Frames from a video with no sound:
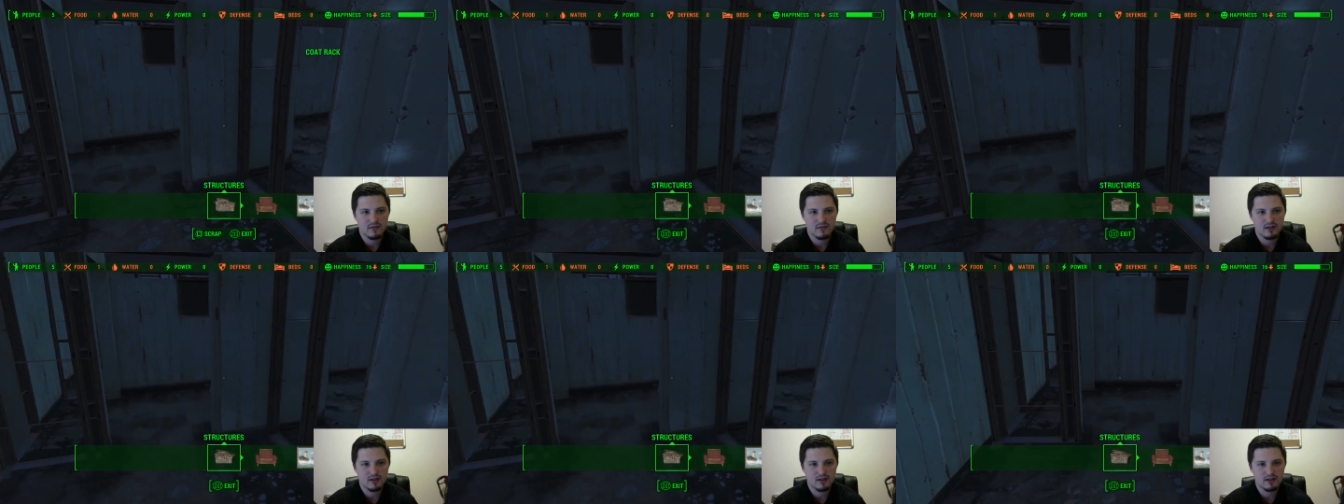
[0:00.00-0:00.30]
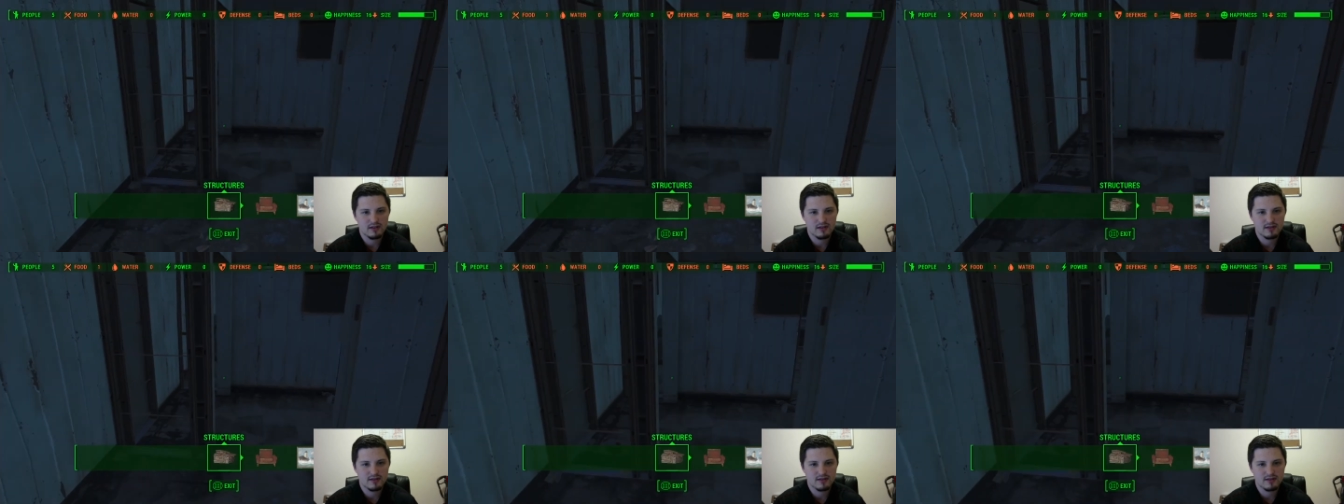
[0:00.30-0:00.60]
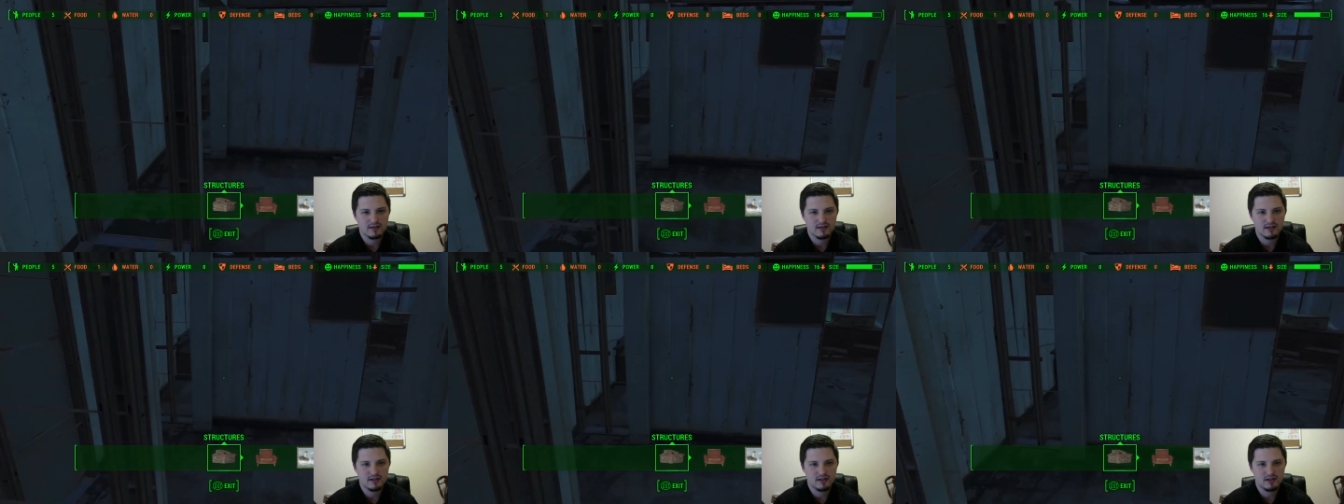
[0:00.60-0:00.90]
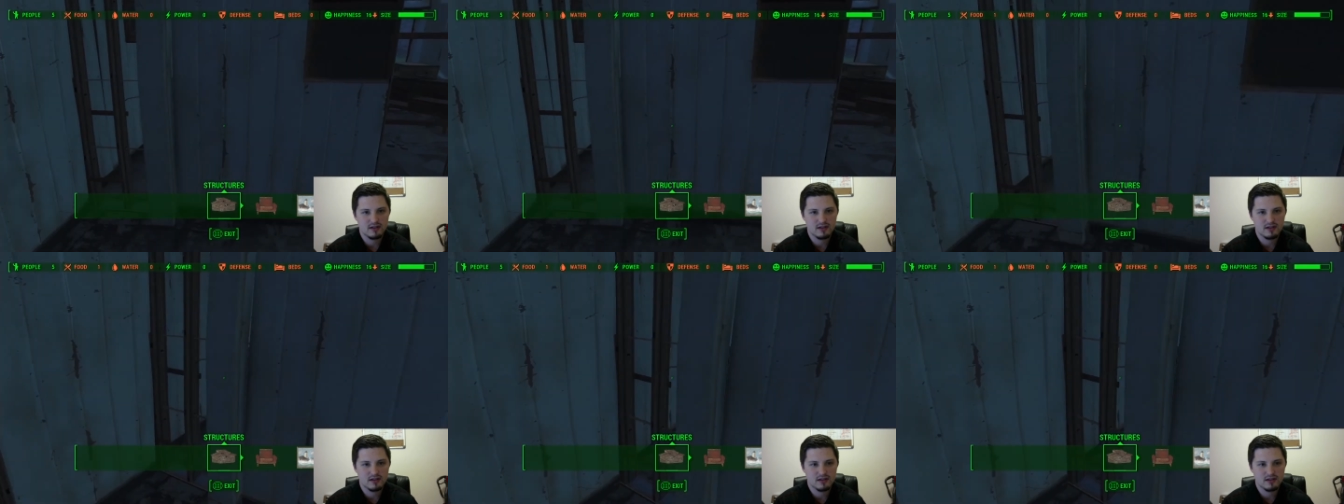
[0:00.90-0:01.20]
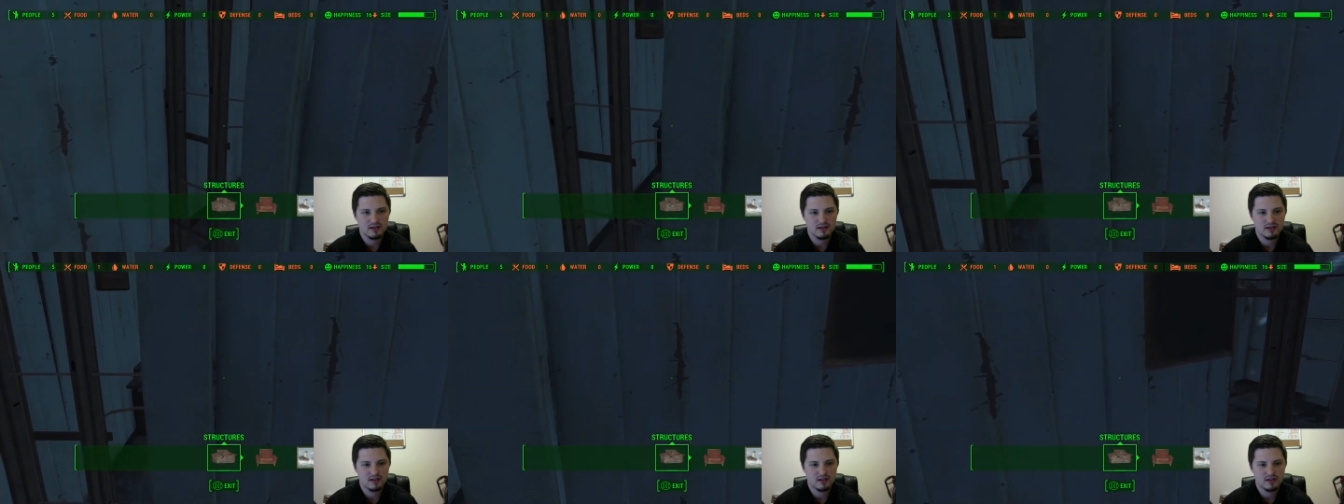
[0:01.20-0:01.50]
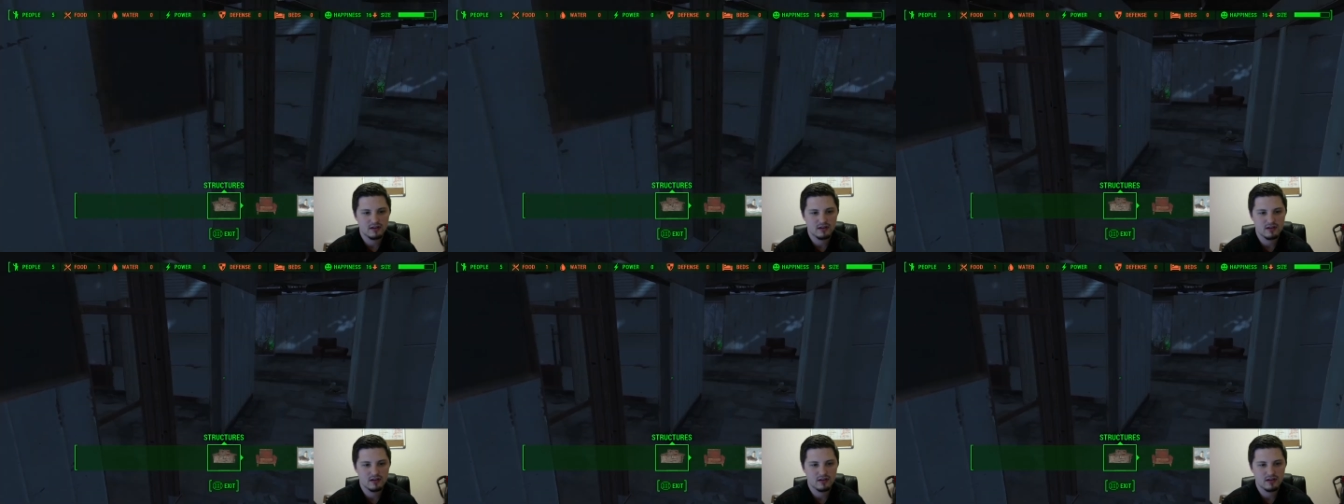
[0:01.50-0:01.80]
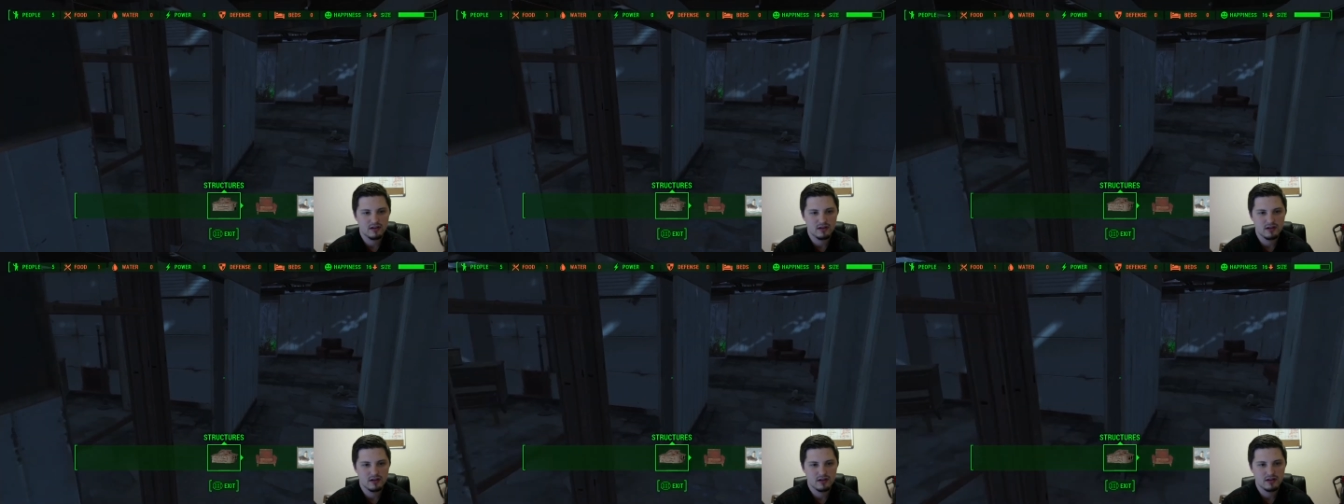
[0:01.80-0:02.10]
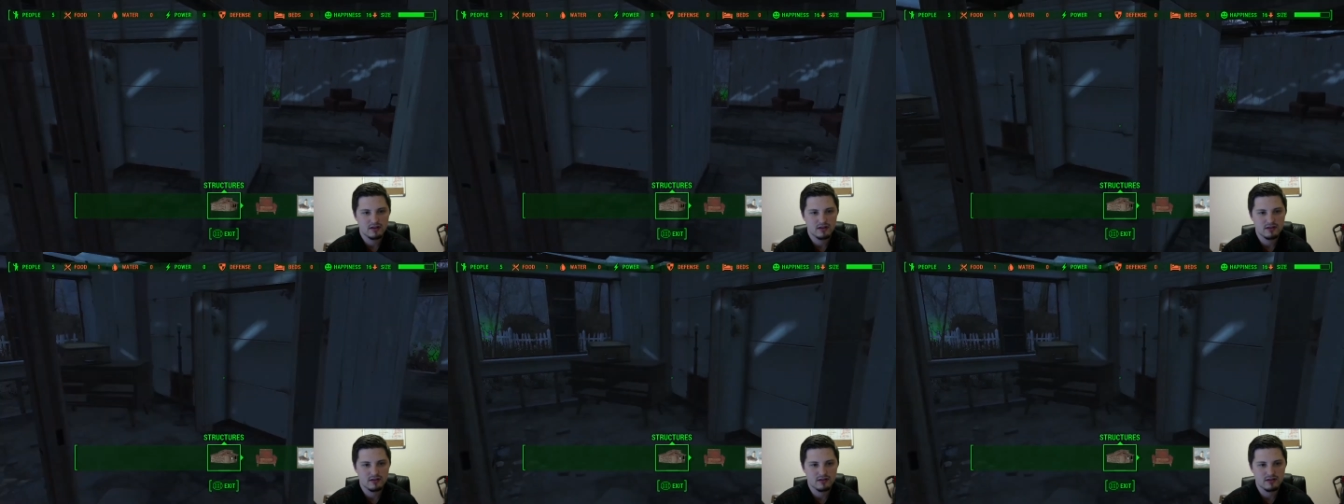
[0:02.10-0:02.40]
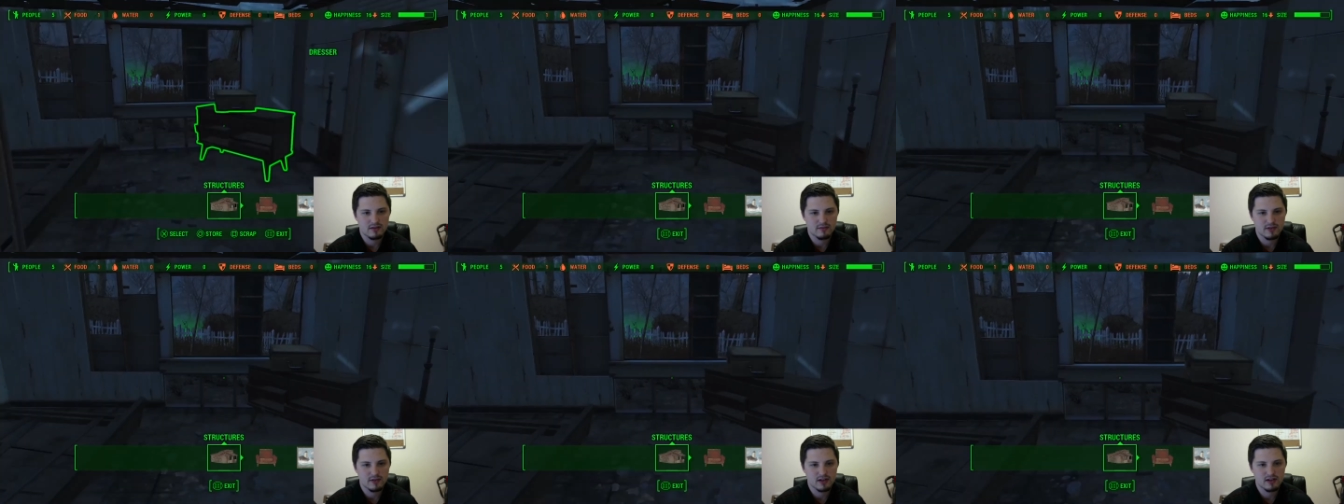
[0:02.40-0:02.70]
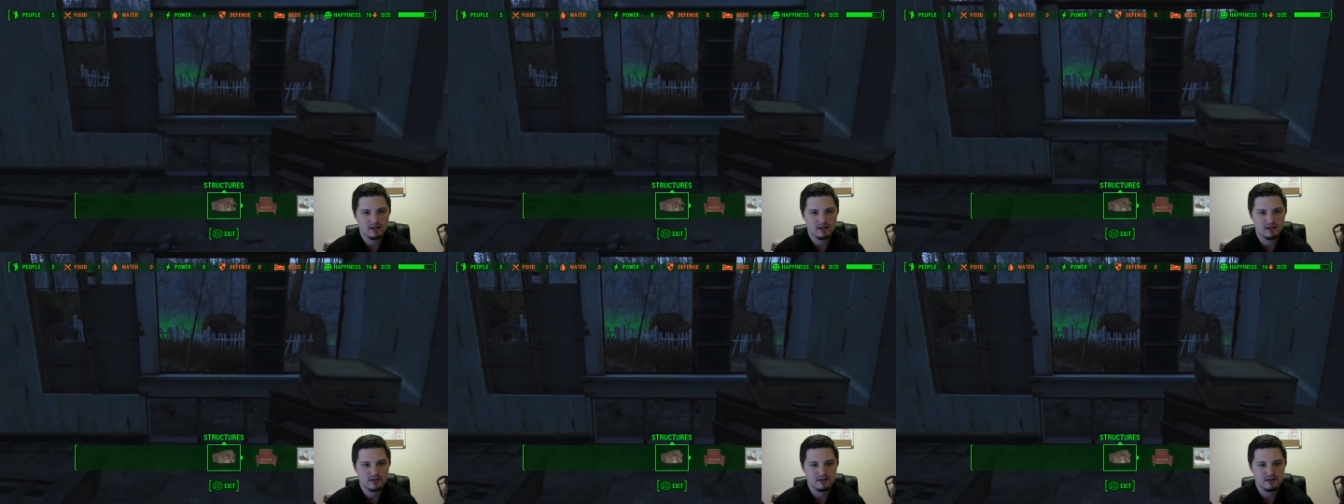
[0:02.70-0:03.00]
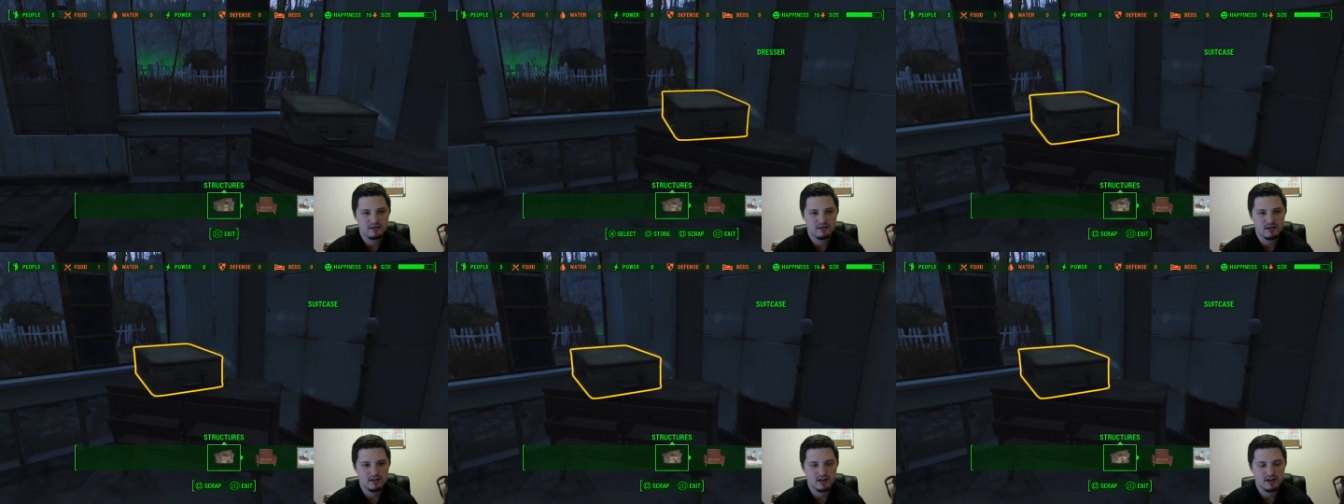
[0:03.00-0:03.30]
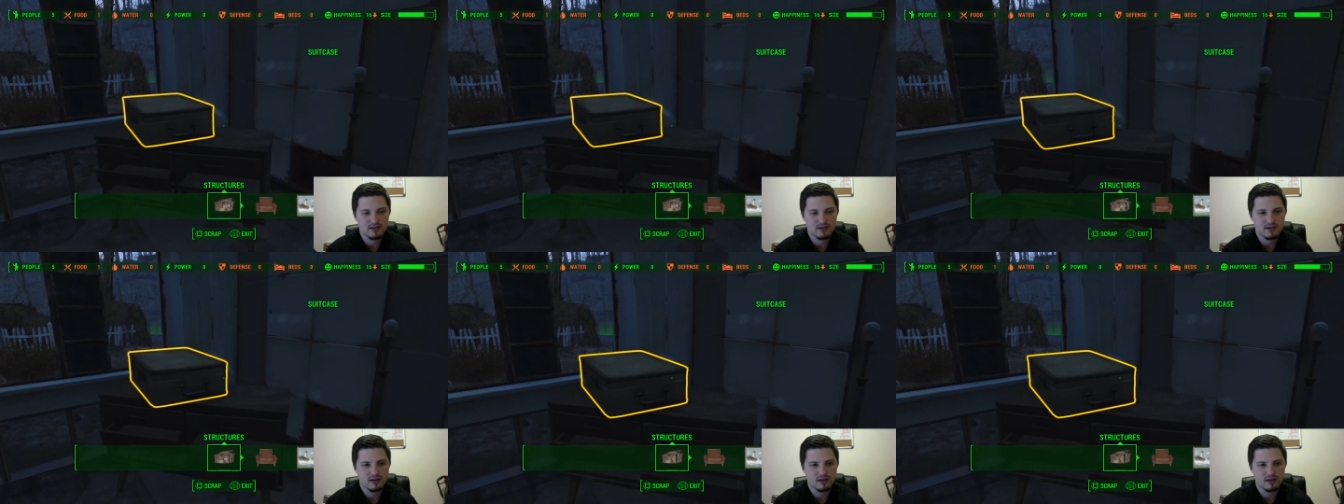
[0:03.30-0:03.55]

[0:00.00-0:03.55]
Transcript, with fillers: Let's see. There's something in this suitcase.